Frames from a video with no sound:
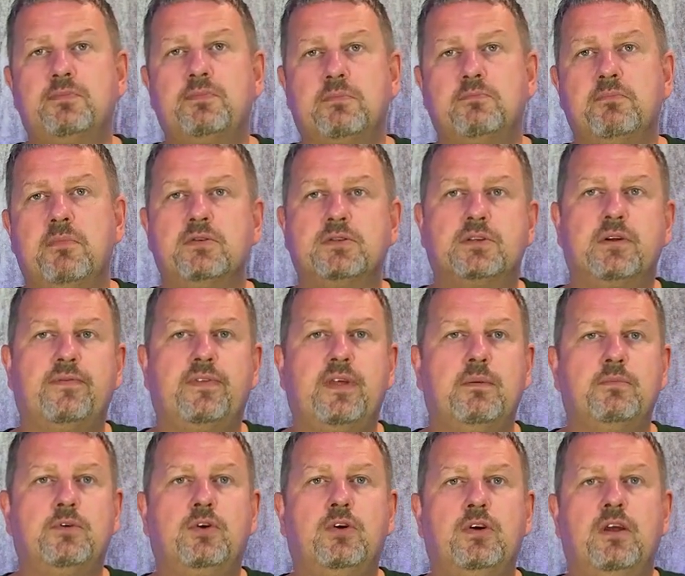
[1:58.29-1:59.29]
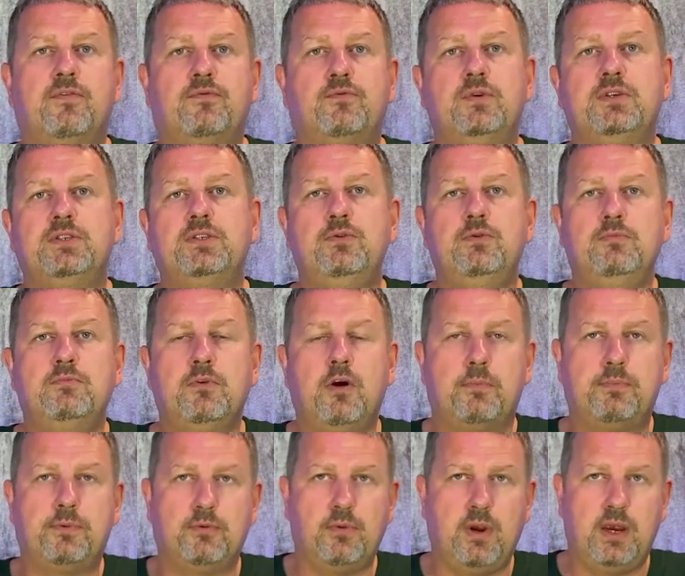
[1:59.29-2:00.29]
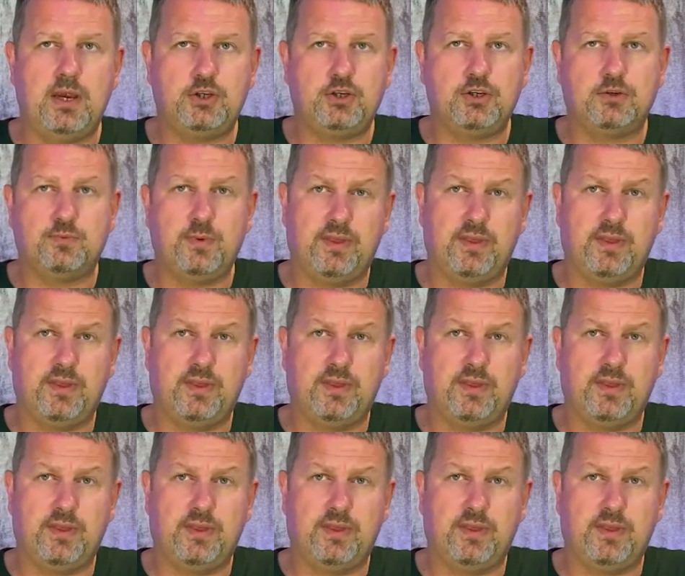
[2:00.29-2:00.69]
but most of them could have resumed operations